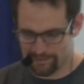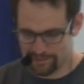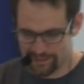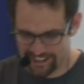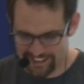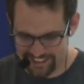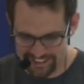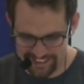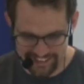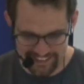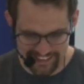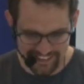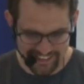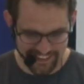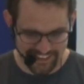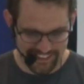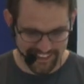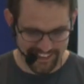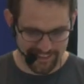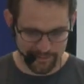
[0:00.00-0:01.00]
points.
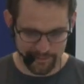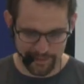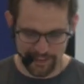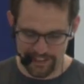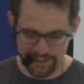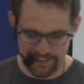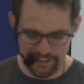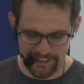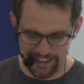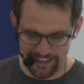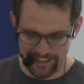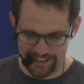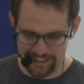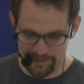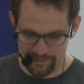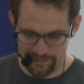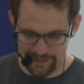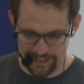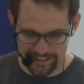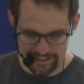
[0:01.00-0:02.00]
Pretty sure that
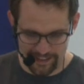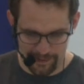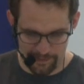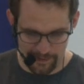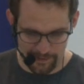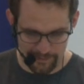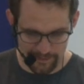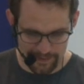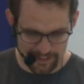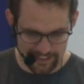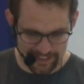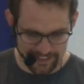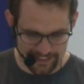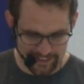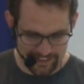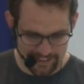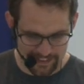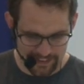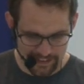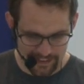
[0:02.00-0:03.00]
somebody's come up with it.
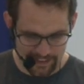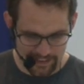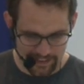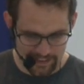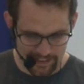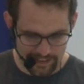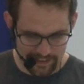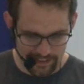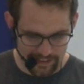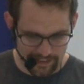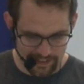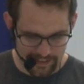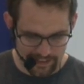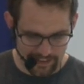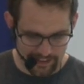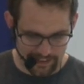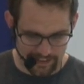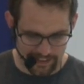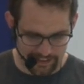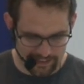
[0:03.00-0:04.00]

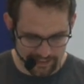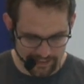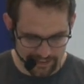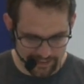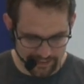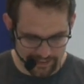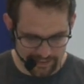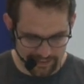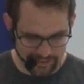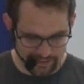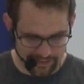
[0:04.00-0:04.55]
Okay, this is.